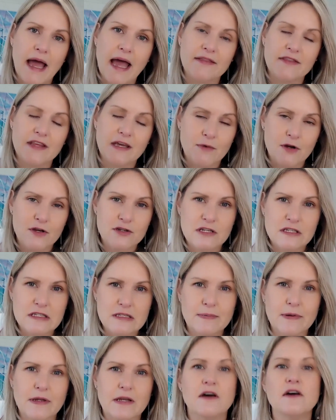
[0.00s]
and the emotions
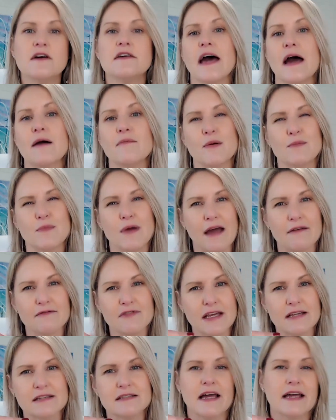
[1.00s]
below that, when we have
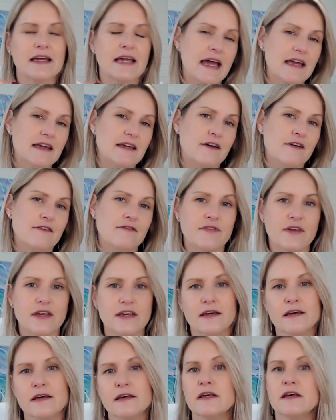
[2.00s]
things like anger,
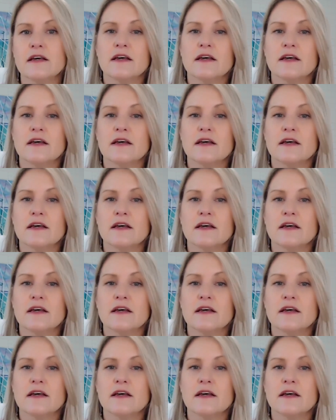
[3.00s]
fear,